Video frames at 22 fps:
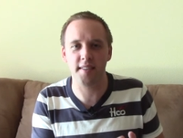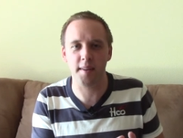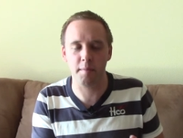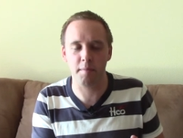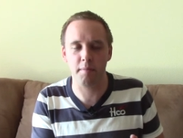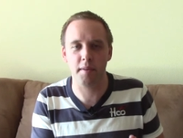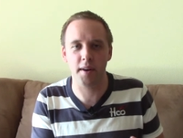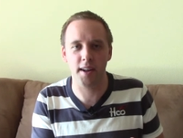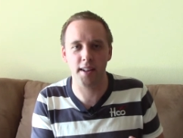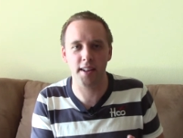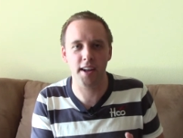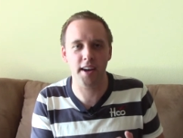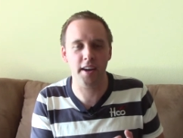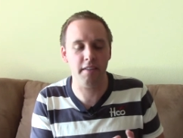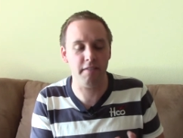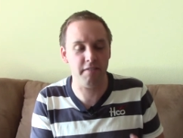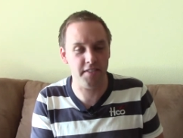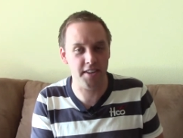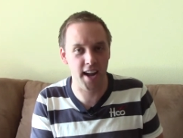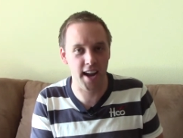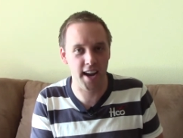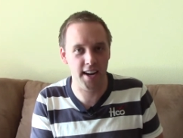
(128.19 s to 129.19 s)
umbrella
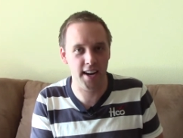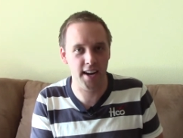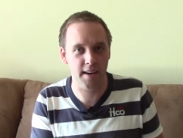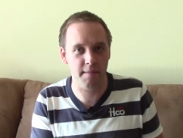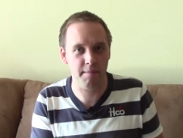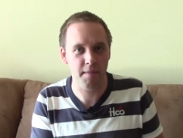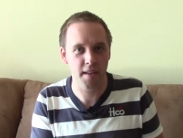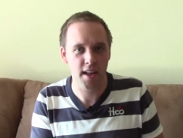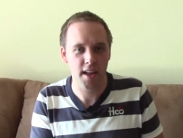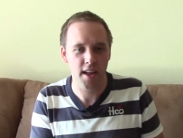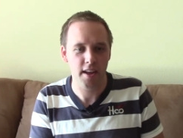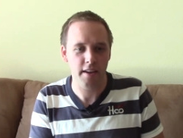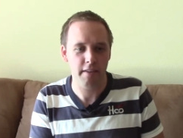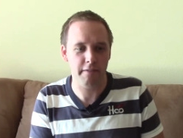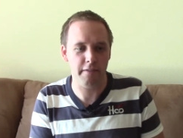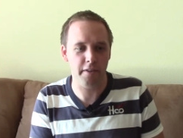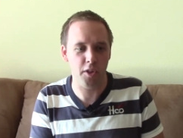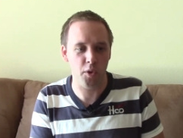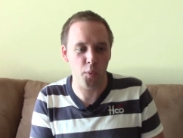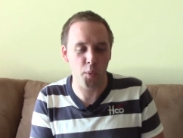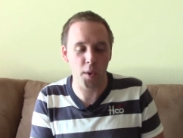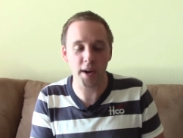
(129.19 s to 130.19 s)
of data.
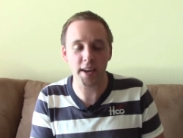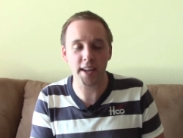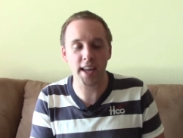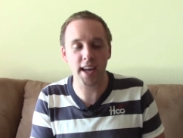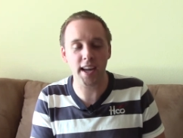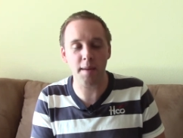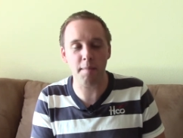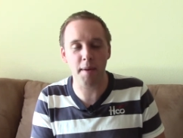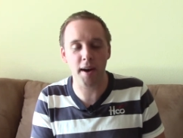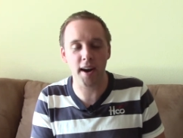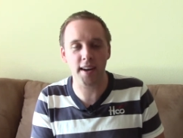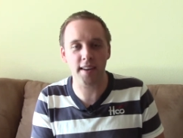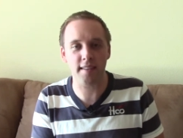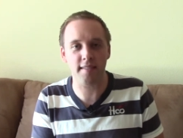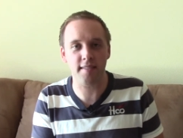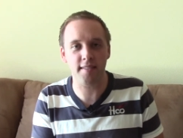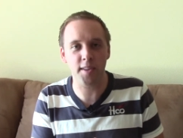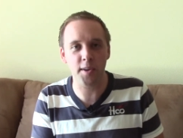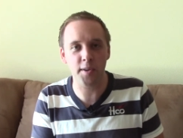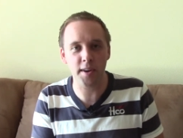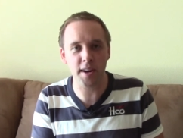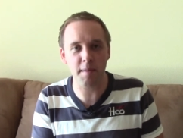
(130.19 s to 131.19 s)
For the one gigabyte, it's
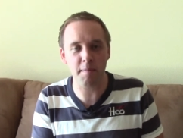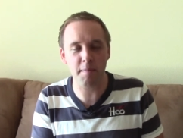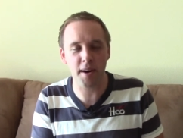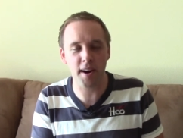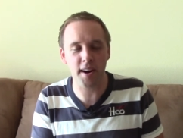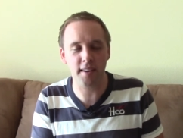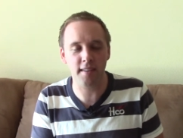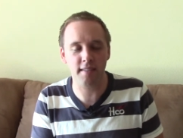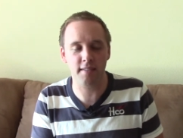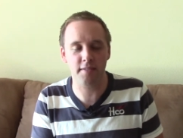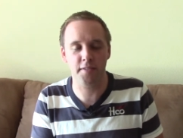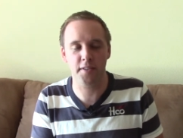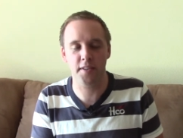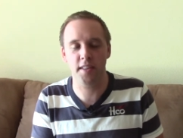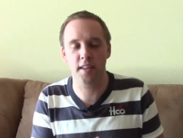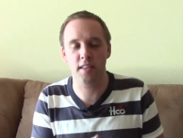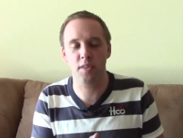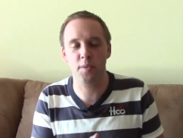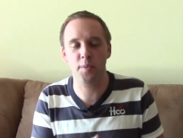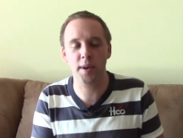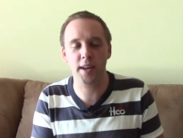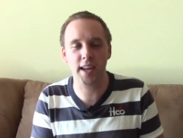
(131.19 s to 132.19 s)
30 bucks. For the
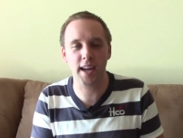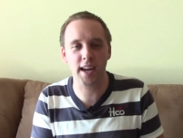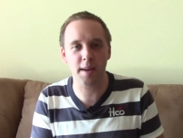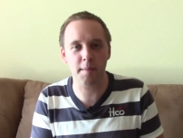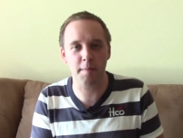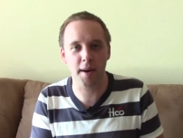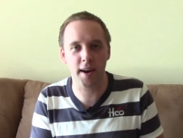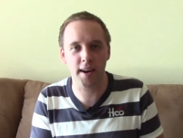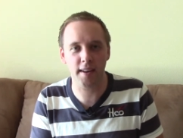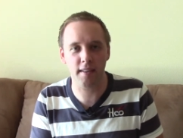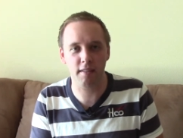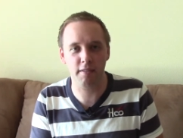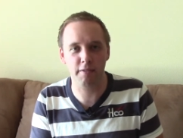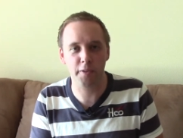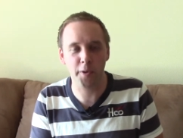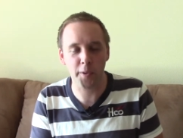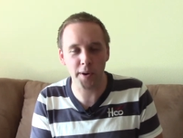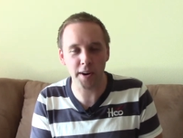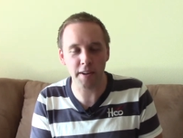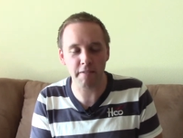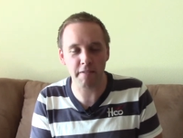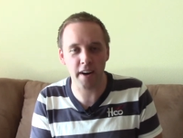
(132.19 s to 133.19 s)
three gigabyte, it's
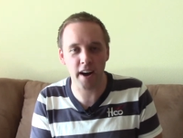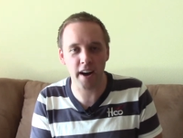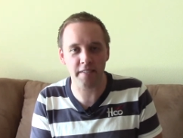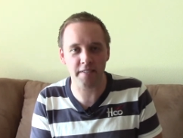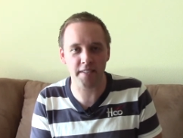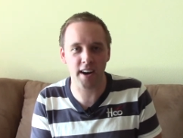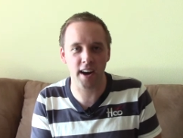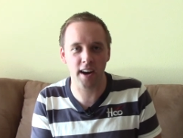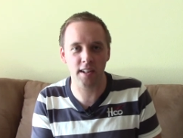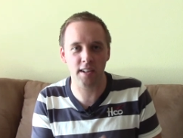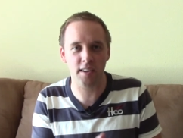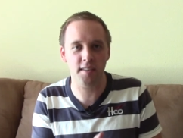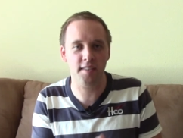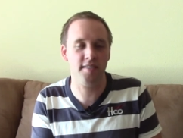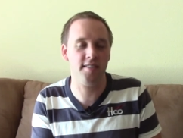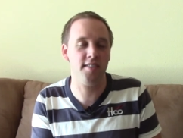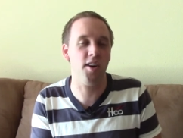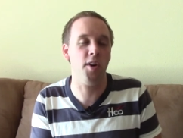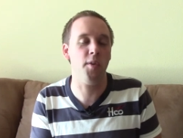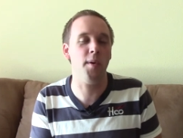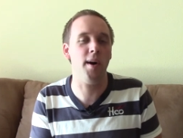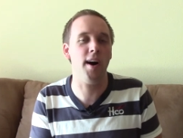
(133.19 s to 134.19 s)
$45,
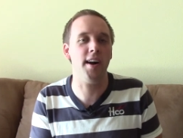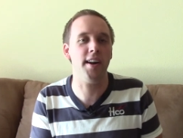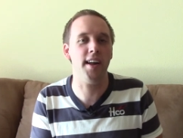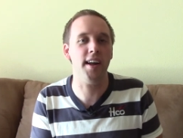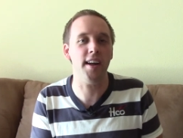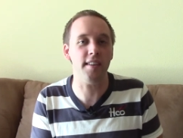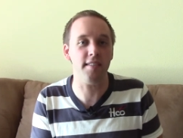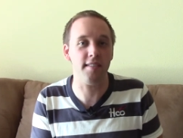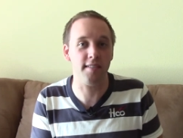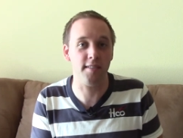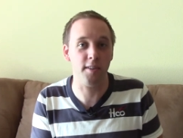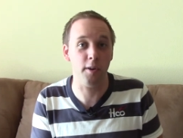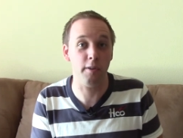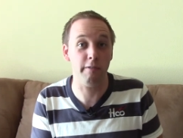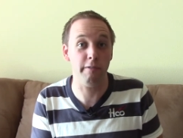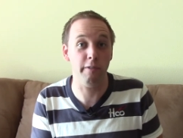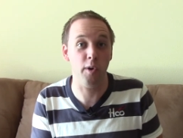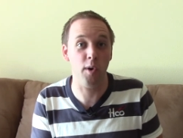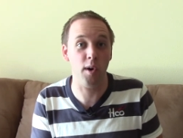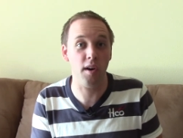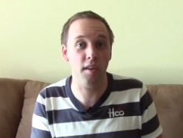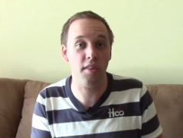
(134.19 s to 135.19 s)
so on and so
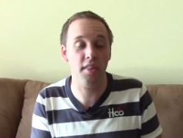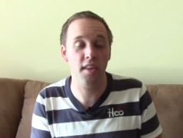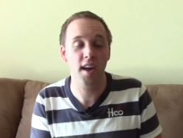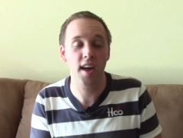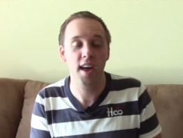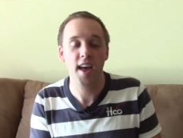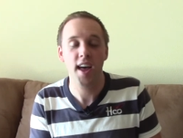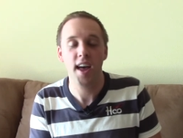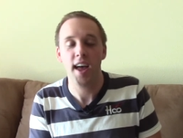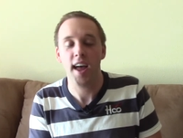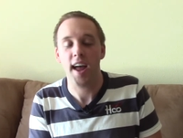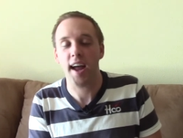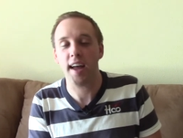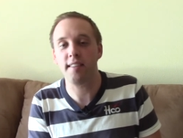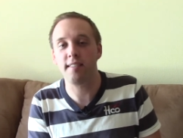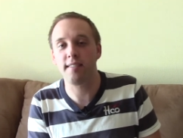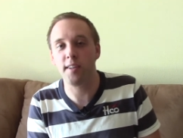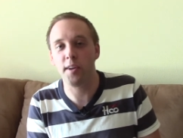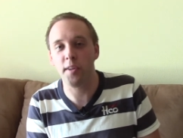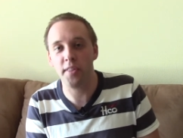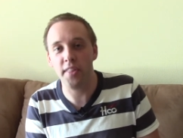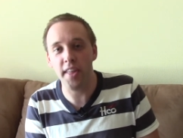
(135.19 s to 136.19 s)
forth. And
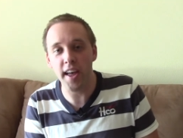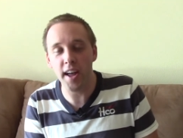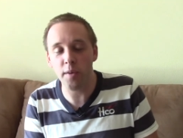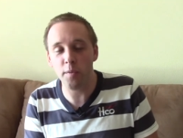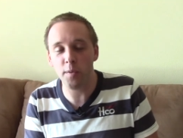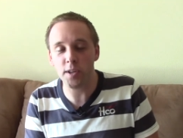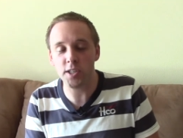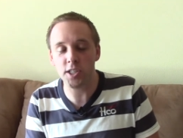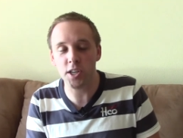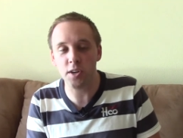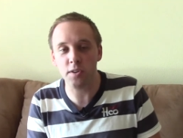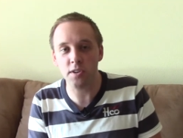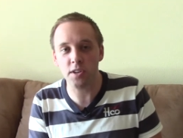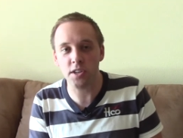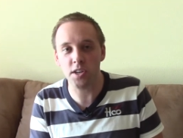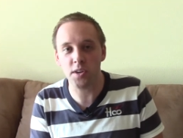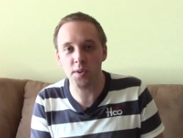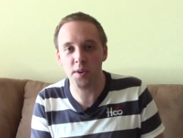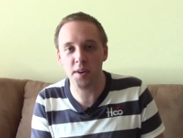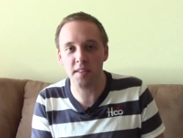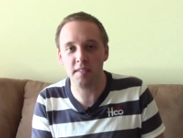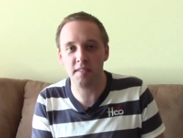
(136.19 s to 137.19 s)
so then what you
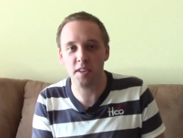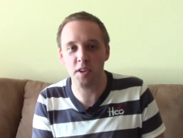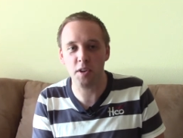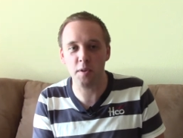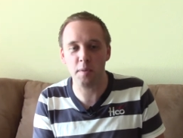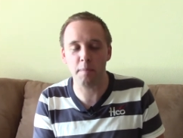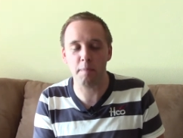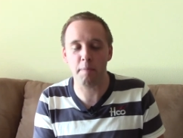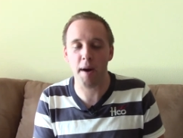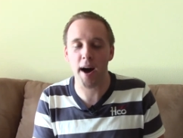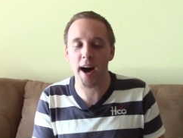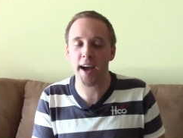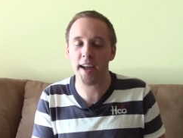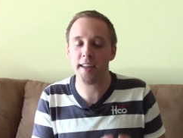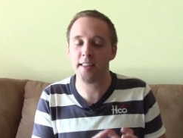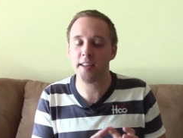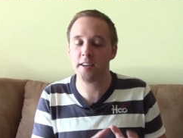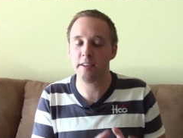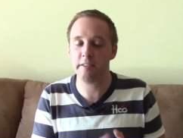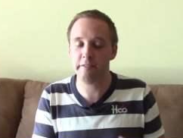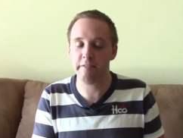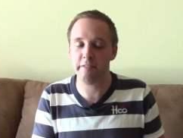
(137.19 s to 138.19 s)
do is you buy
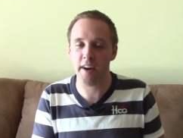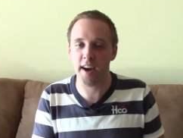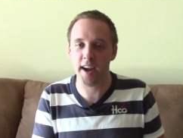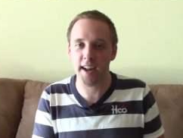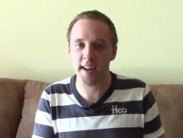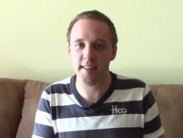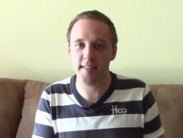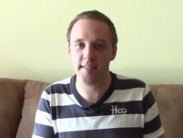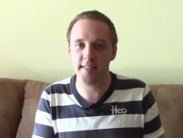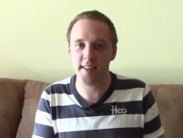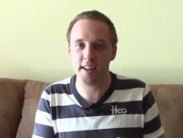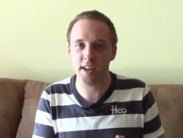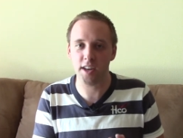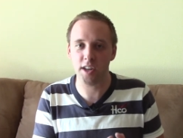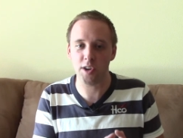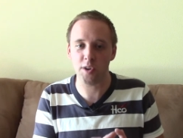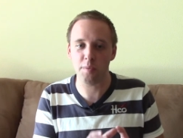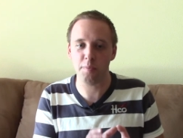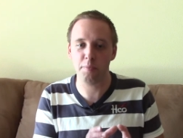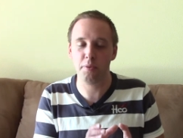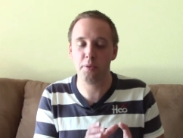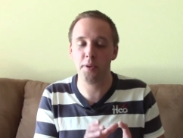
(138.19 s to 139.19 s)
the device and
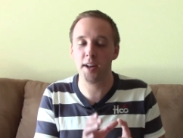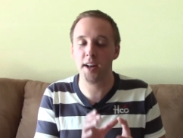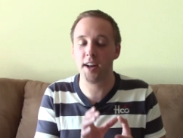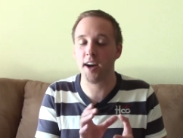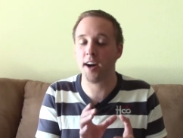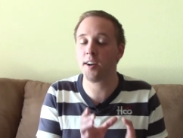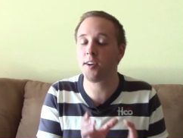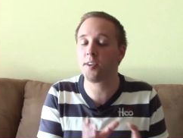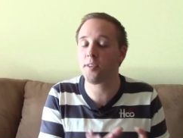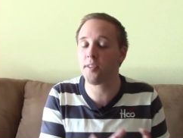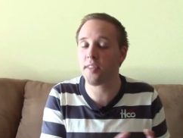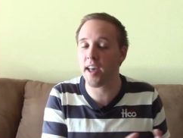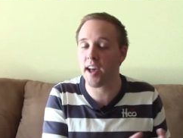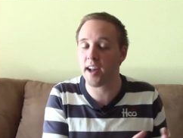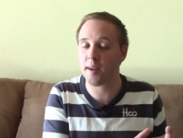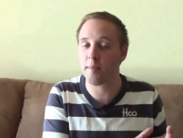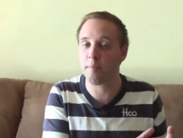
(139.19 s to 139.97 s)
you put it under that